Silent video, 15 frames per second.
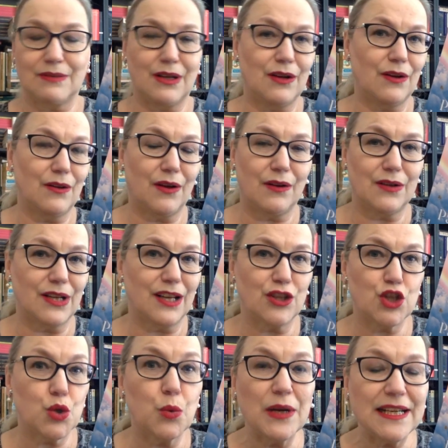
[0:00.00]
a
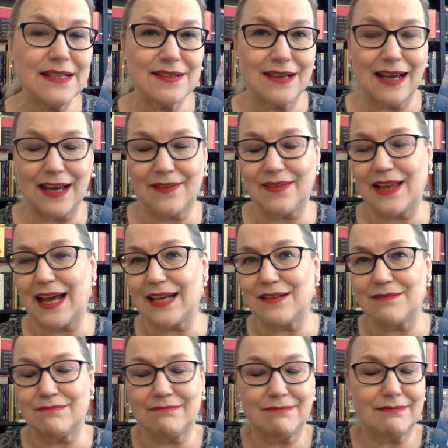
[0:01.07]
tweet and then